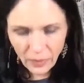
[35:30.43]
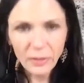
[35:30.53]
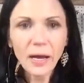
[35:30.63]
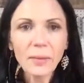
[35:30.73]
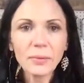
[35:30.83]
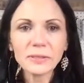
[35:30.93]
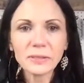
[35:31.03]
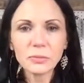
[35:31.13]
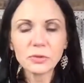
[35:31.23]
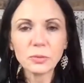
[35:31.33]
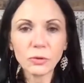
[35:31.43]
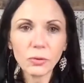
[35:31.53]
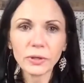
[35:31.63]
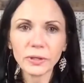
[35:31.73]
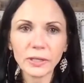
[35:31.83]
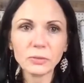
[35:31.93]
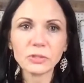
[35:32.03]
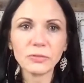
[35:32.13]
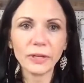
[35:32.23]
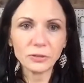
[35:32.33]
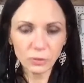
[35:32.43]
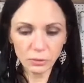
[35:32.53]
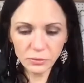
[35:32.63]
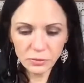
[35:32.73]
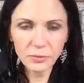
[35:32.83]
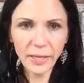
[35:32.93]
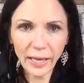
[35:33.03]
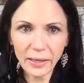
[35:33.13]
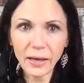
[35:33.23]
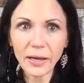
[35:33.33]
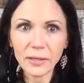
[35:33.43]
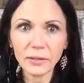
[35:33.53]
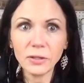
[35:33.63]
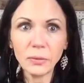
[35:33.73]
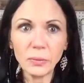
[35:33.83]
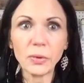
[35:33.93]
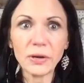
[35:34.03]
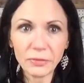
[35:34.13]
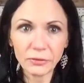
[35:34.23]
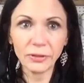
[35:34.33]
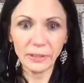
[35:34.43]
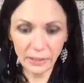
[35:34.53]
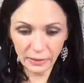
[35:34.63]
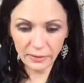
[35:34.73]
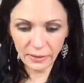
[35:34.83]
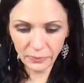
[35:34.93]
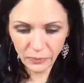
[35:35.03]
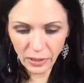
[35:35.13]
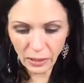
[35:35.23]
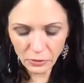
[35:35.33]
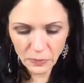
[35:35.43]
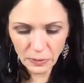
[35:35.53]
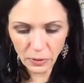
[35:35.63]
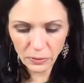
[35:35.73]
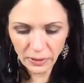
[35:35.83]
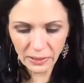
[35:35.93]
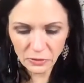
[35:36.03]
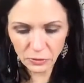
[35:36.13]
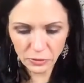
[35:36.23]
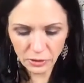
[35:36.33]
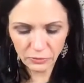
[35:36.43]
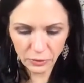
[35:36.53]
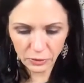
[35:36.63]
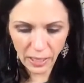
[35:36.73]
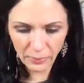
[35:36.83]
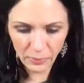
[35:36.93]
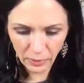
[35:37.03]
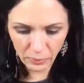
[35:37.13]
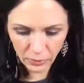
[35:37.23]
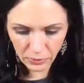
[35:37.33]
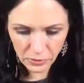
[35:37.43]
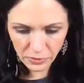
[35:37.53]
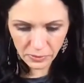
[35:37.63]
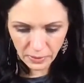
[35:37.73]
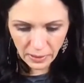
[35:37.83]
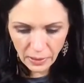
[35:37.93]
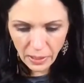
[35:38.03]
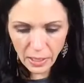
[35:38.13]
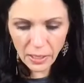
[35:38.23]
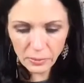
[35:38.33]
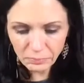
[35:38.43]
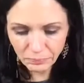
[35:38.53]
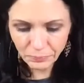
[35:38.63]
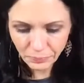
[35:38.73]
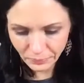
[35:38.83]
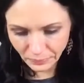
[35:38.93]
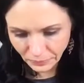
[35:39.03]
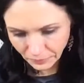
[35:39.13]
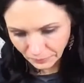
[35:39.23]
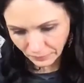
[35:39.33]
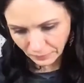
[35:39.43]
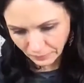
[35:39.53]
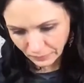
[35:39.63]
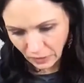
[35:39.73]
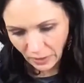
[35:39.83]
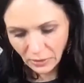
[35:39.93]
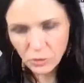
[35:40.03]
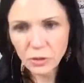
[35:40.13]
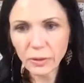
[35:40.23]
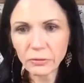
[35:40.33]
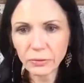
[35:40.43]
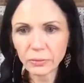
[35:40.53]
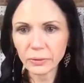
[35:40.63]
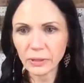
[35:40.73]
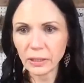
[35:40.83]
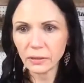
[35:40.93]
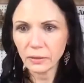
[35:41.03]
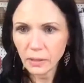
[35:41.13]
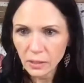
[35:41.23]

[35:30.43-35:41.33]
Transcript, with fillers: Not because I'm super organized, because if I don't do that, no one will ever find anything. And I'll spend all day searching for crap in my purse. Um, you can ask Joe, I frequently.